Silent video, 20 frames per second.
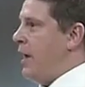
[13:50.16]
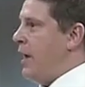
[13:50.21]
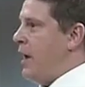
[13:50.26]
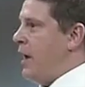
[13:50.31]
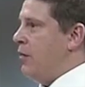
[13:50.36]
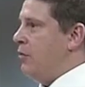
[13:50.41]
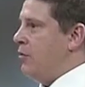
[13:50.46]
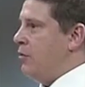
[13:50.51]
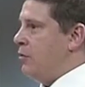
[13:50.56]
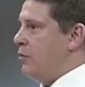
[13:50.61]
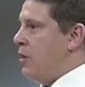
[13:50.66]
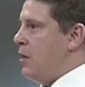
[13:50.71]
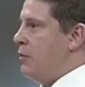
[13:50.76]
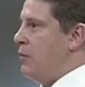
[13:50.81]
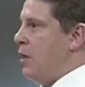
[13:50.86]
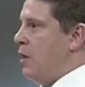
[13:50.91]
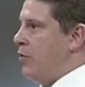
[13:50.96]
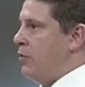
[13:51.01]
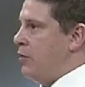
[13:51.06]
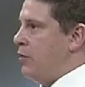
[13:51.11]
have the same
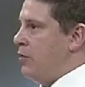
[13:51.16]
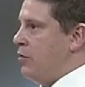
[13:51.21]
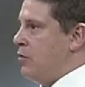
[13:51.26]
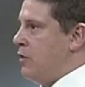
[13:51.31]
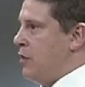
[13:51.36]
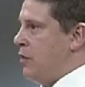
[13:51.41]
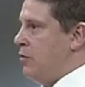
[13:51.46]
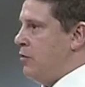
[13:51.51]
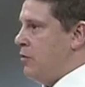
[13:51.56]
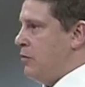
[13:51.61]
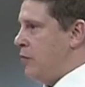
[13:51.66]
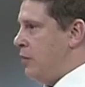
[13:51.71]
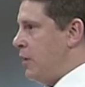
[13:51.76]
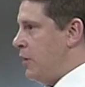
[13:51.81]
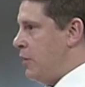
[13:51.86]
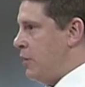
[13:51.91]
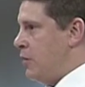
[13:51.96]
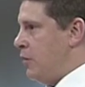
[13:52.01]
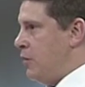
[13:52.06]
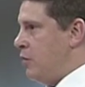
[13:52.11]
benefits as if I
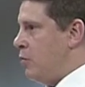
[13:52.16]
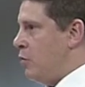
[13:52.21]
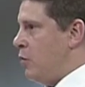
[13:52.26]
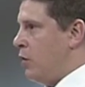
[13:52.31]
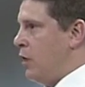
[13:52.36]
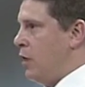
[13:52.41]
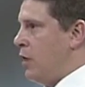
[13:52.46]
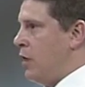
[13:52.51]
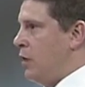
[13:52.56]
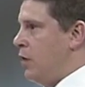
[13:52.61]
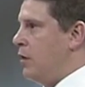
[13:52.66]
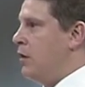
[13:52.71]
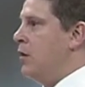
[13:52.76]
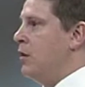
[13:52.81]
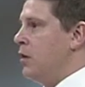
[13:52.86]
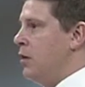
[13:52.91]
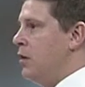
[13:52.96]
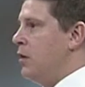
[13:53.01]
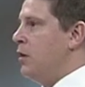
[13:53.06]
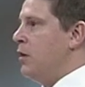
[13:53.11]
did a 20 year.
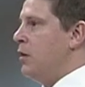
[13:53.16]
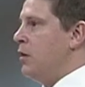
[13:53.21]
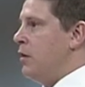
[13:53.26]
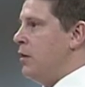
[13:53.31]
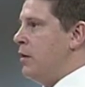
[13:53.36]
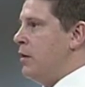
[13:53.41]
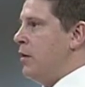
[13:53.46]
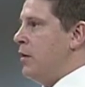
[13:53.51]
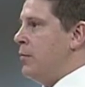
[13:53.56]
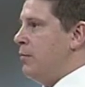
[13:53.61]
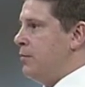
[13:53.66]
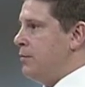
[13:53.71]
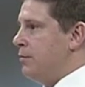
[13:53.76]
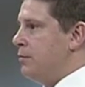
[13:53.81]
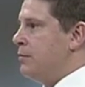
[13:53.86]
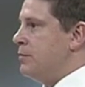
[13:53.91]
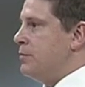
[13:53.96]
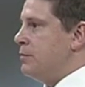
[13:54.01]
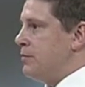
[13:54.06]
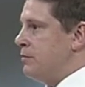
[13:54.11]
Okay. Um,
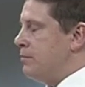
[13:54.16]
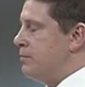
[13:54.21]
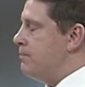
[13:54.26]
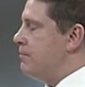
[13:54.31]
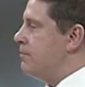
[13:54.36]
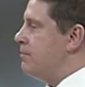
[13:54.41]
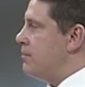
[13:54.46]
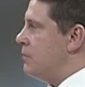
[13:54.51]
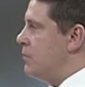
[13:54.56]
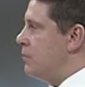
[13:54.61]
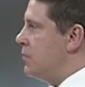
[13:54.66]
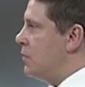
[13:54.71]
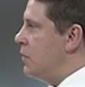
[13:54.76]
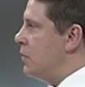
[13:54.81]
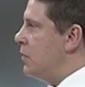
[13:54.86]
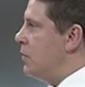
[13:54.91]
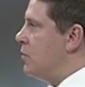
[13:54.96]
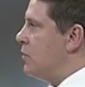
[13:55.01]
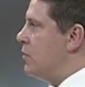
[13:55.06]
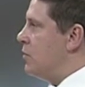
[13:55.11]

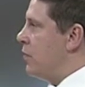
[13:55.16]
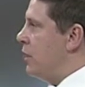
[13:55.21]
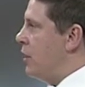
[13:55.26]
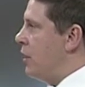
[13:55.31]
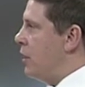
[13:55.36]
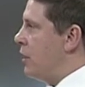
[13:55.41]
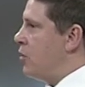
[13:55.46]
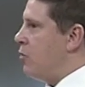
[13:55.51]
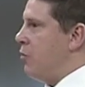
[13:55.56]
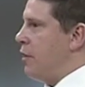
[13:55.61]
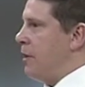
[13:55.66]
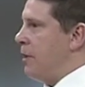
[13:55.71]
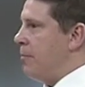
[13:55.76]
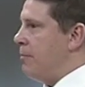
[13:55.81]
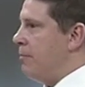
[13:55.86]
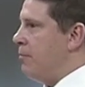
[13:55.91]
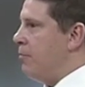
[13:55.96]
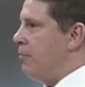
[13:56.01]
that's, that's uh, thank you